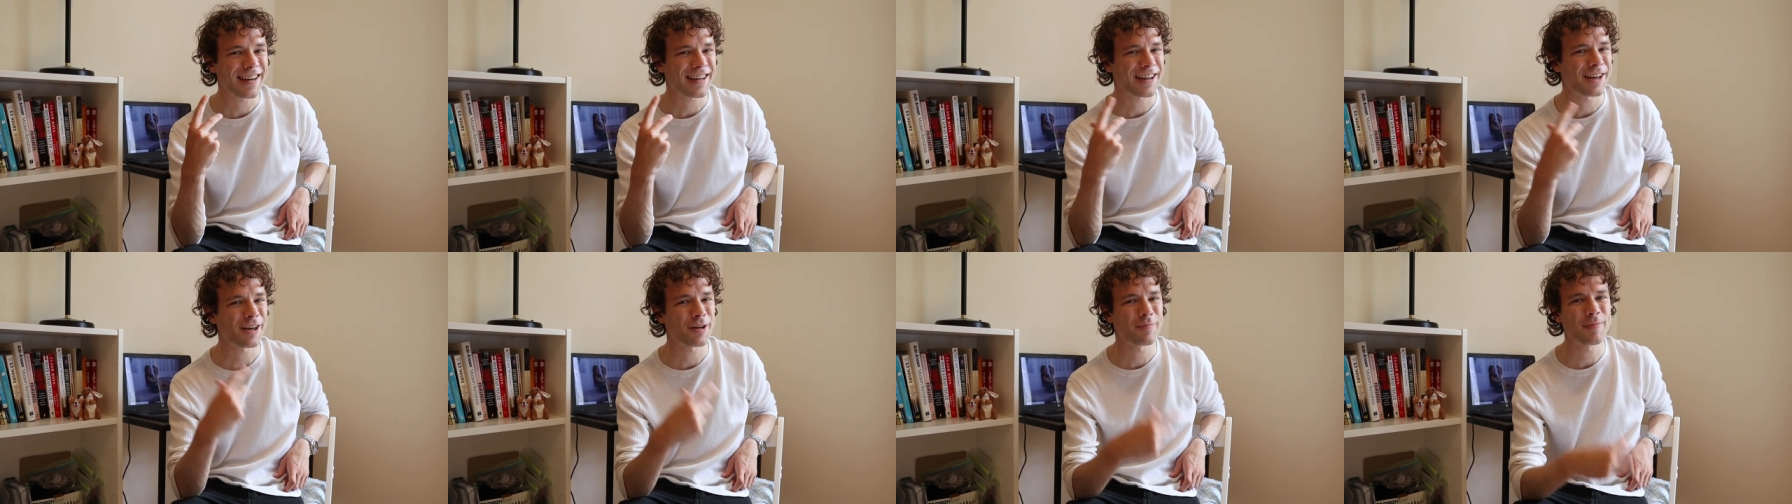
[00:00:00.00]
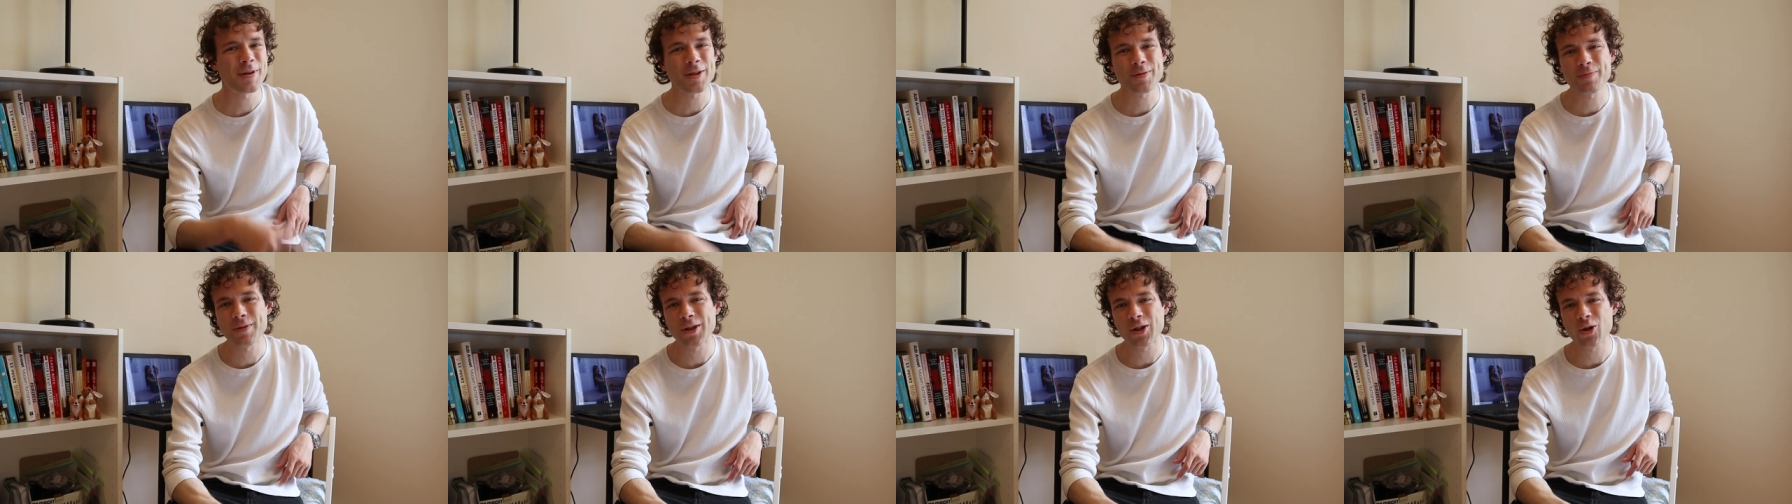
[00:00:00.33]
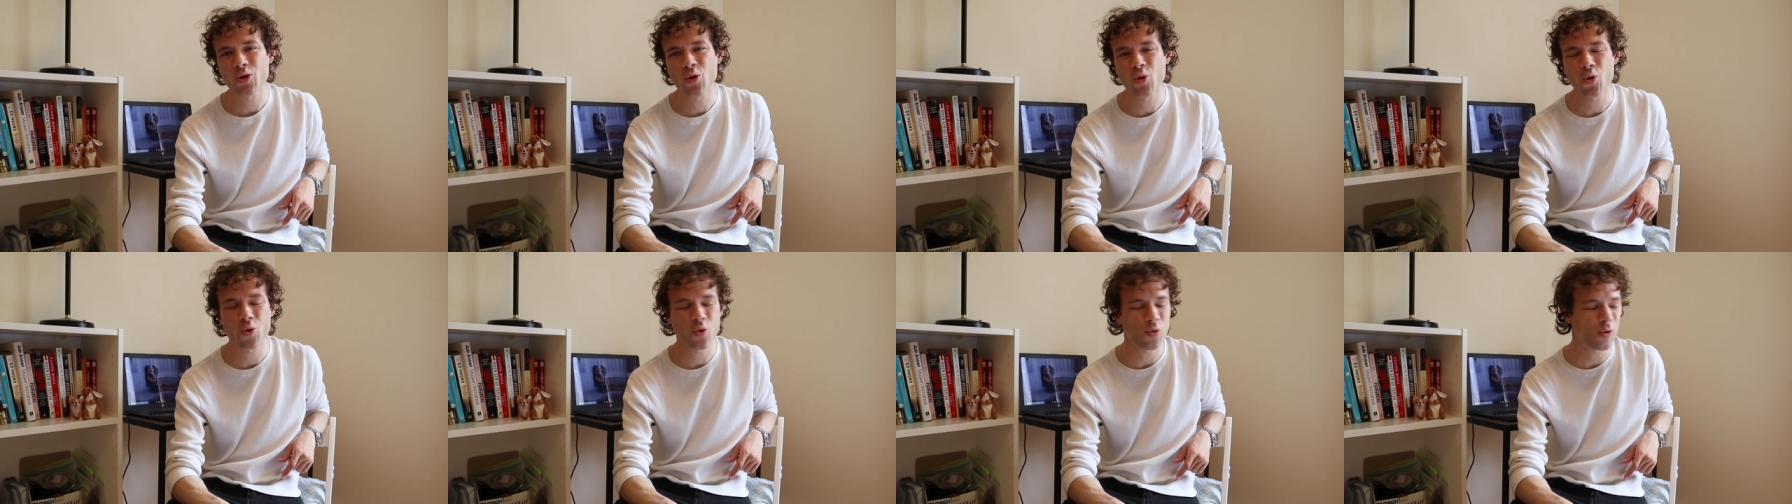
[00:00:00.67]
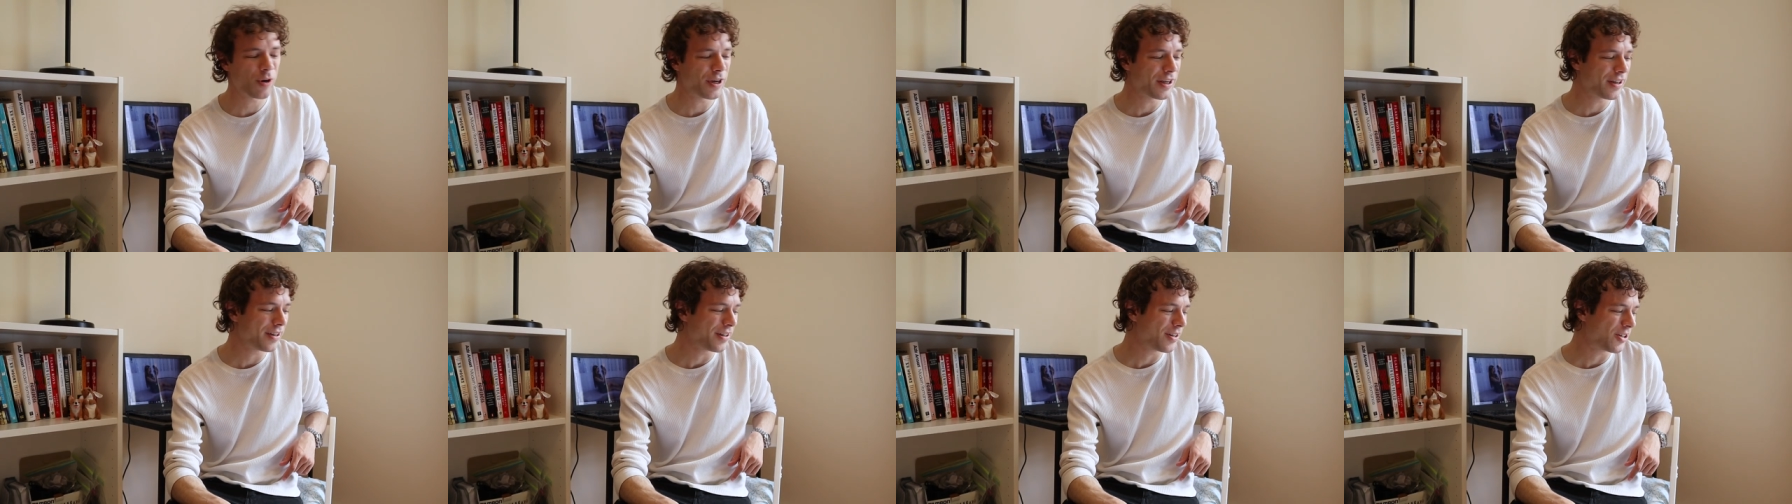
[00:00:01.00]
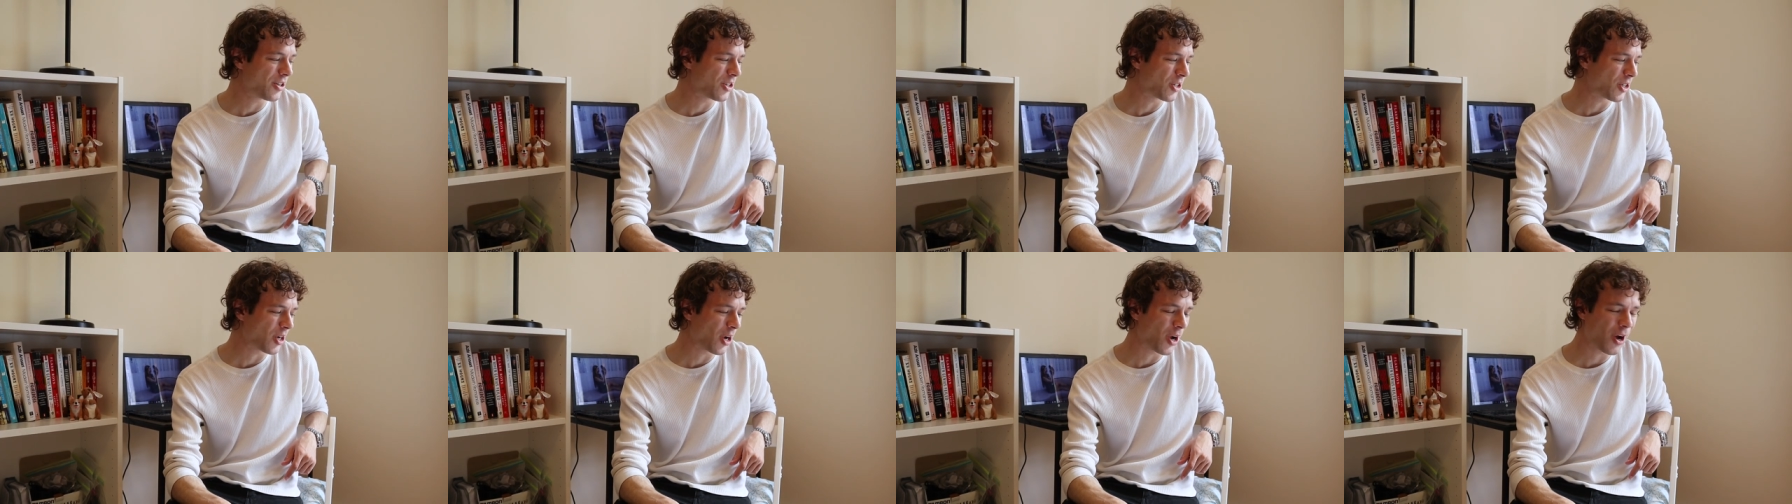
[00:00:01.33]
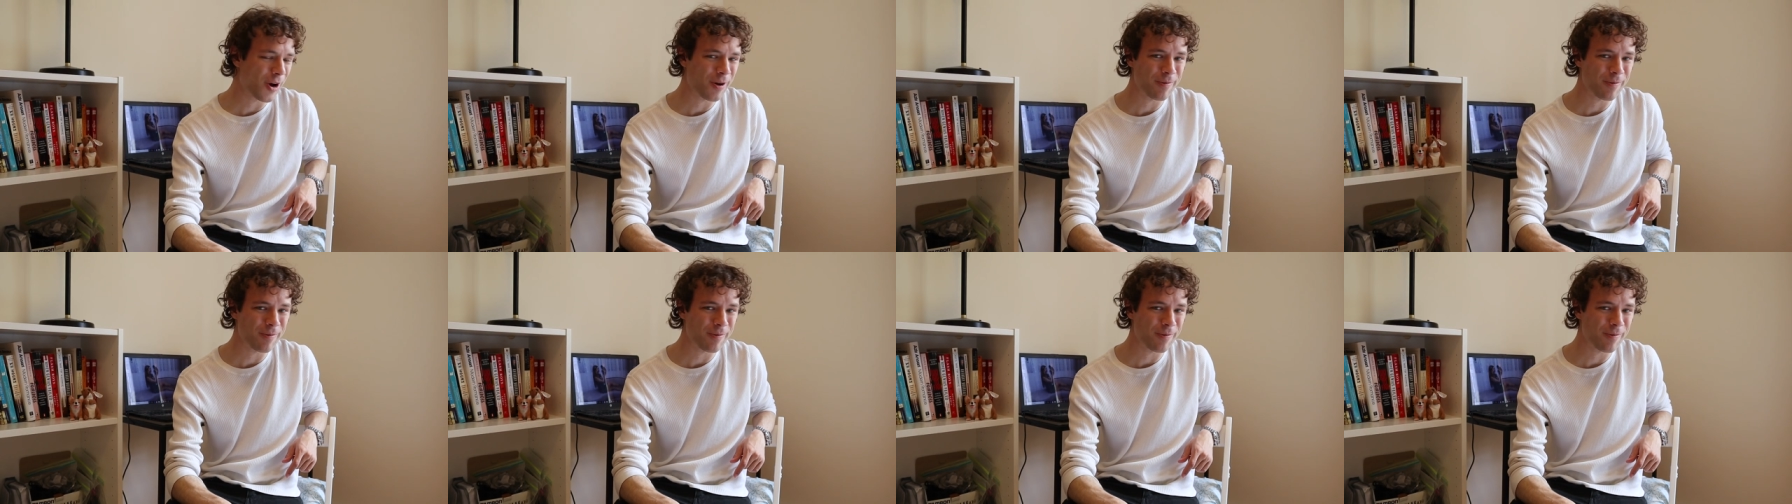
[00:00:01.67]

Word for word: that kind of makes me cringe.